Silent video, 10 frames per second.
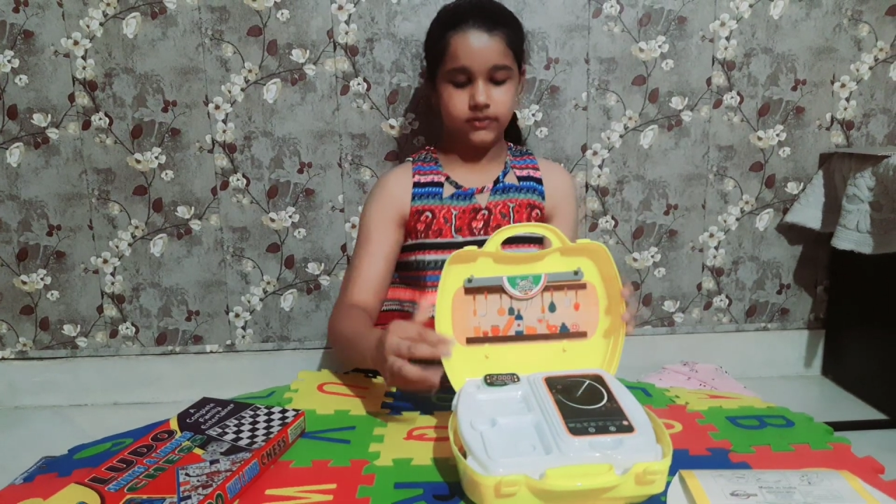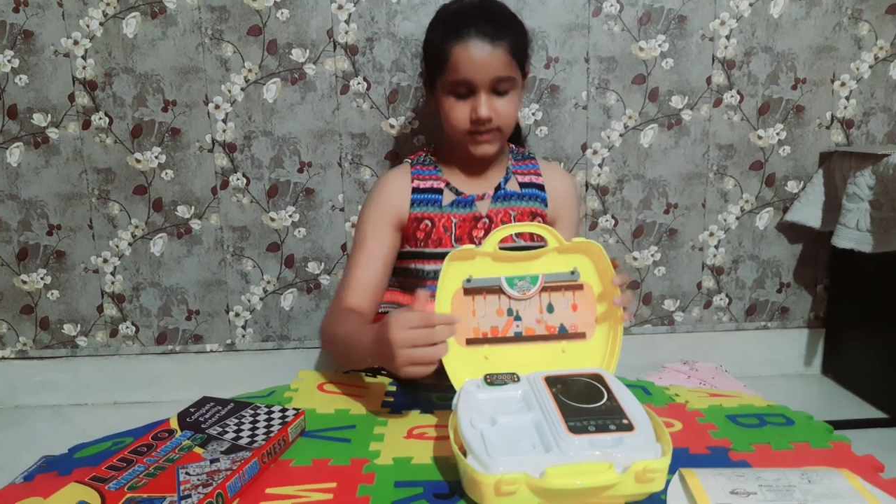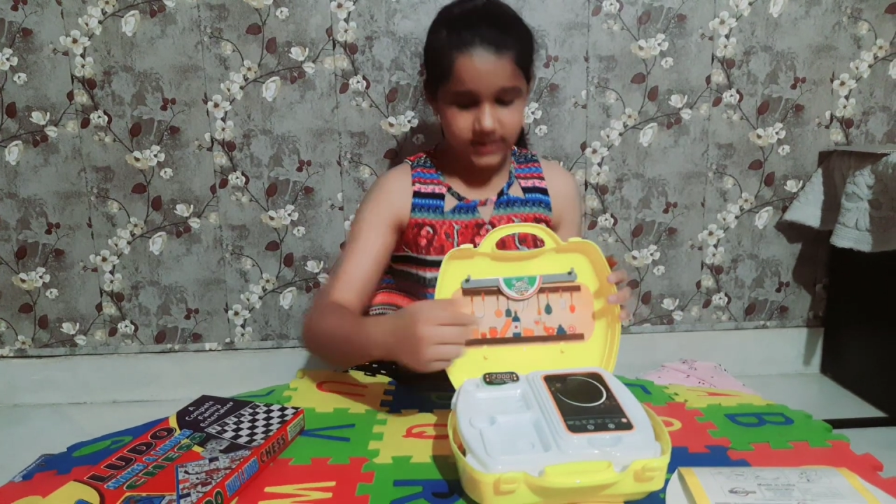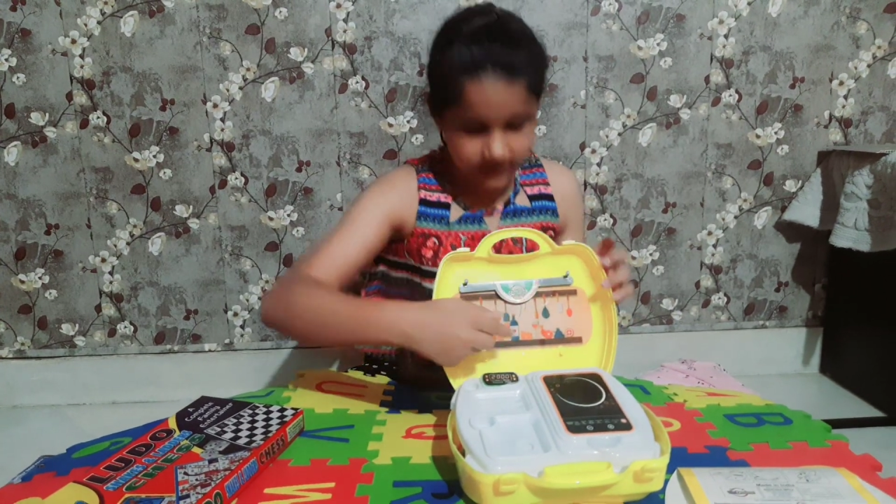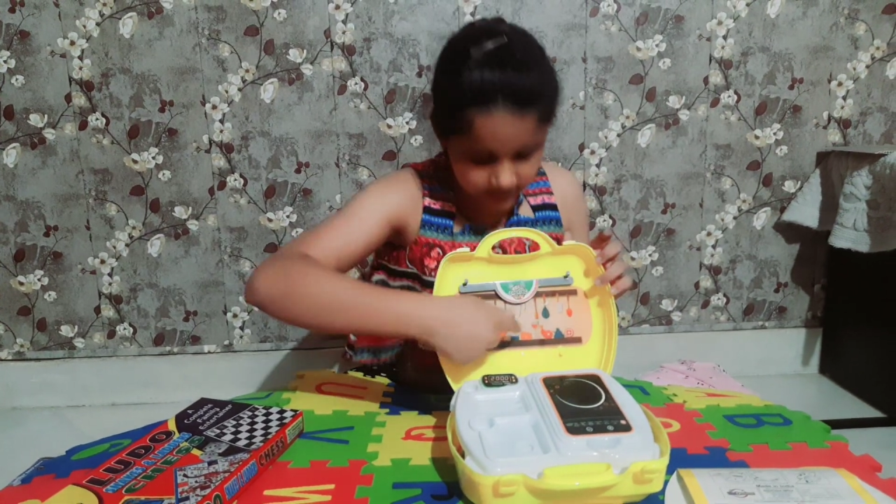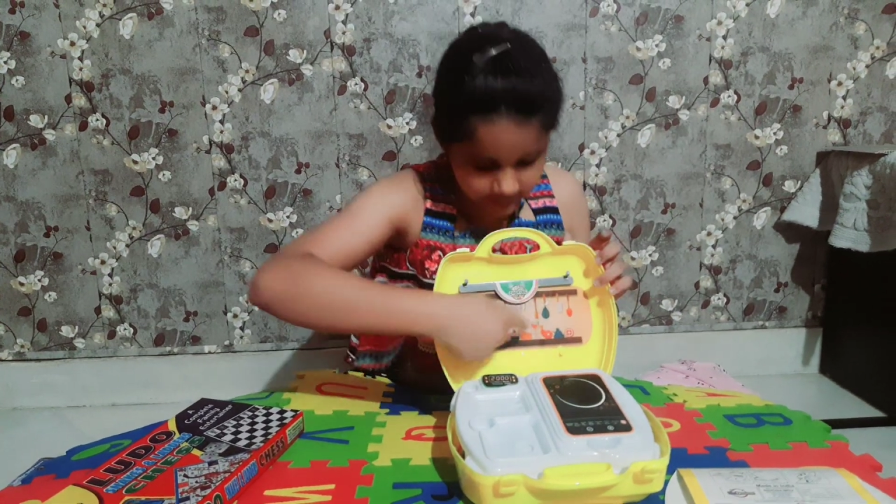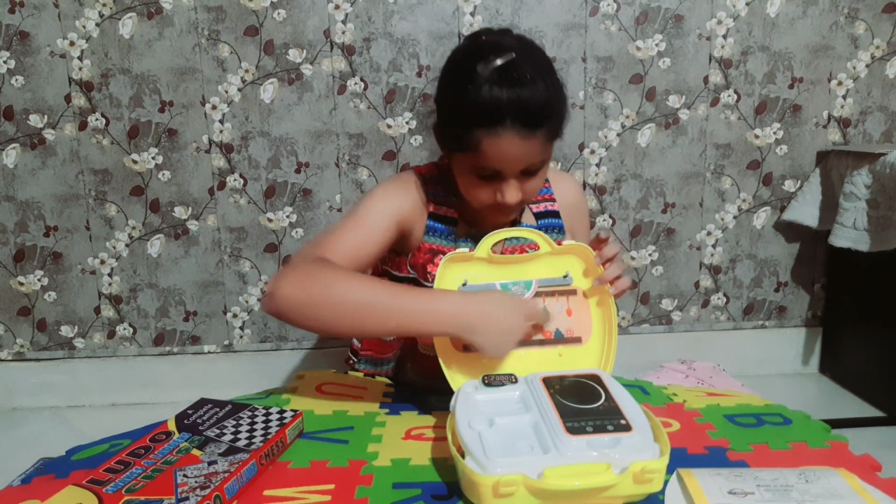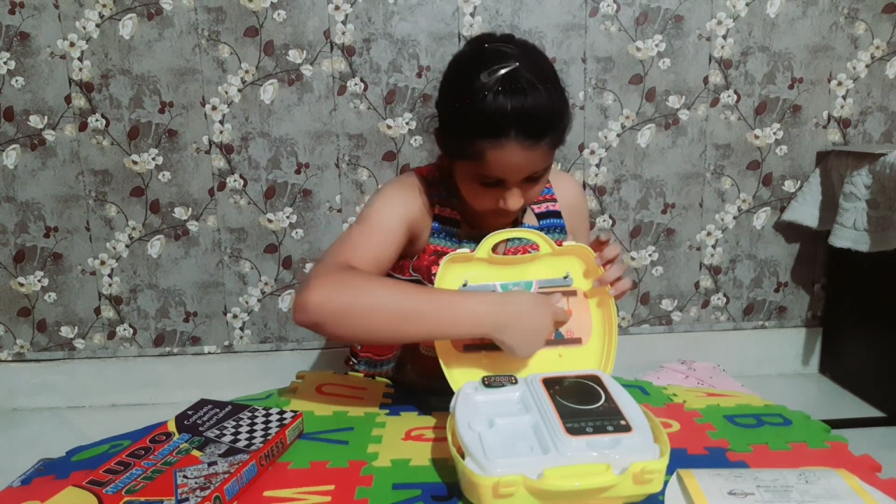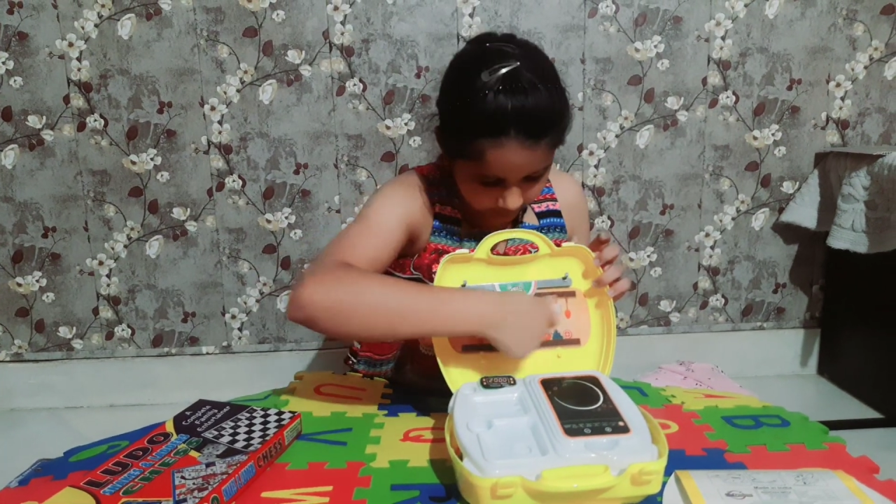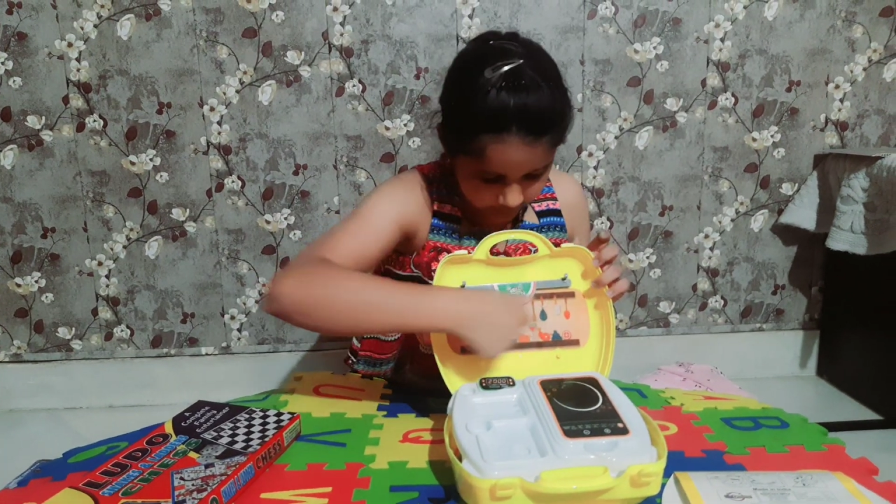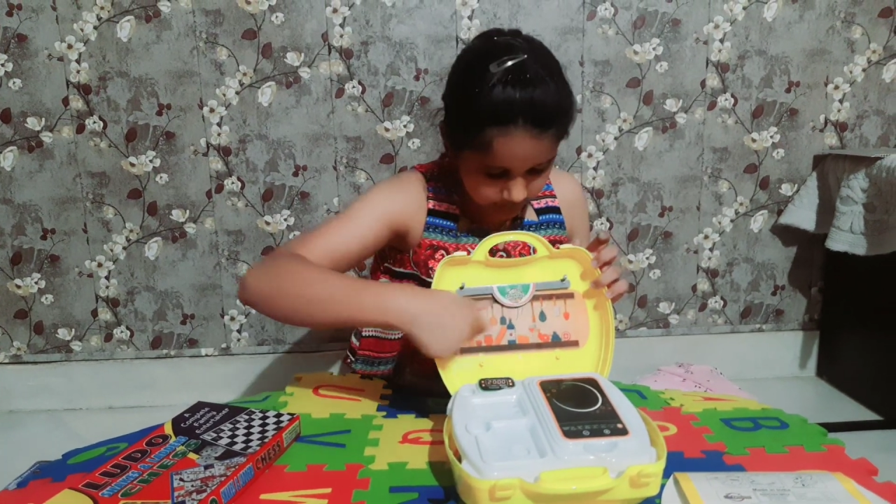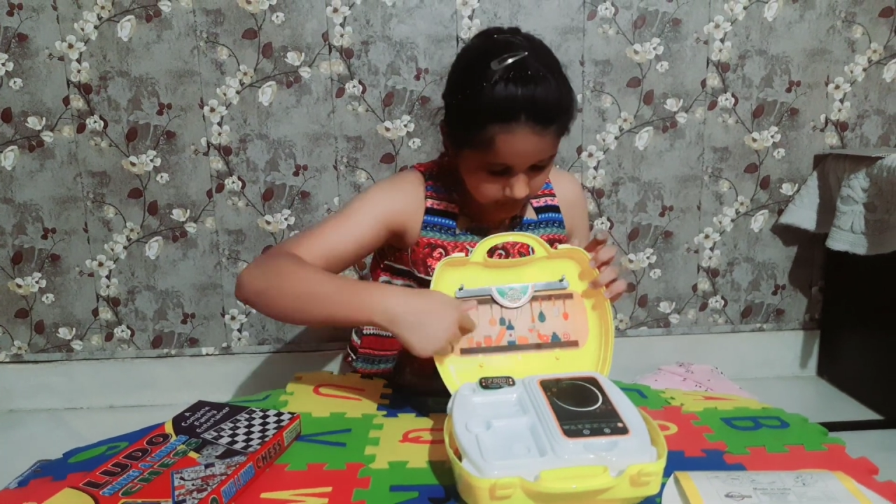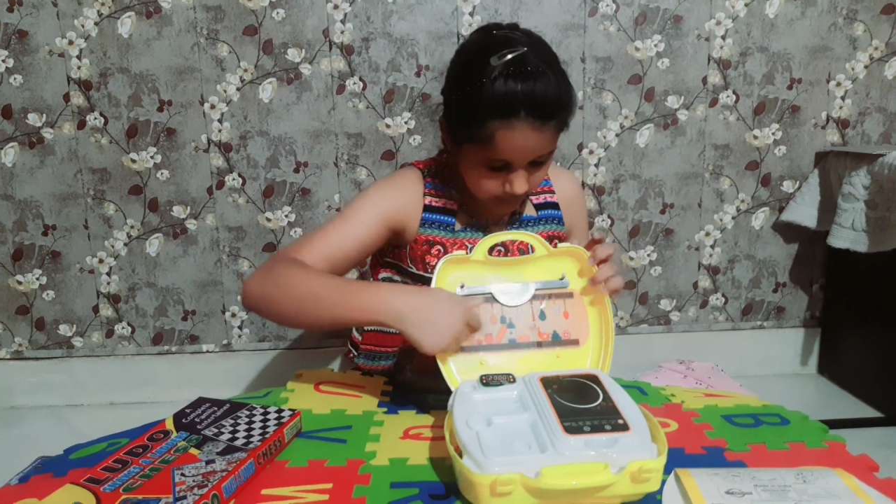we see a sticker.